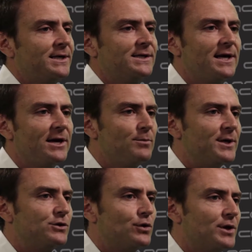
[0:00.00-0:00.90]
Today I'll
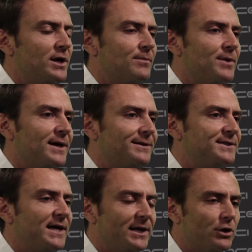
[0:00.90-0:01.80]
be talking about
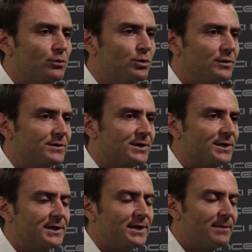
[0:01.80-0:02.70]
Technical
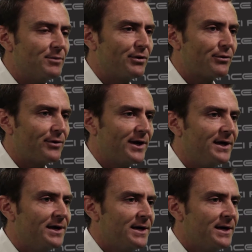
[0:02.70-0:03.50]
Bulletin number 3.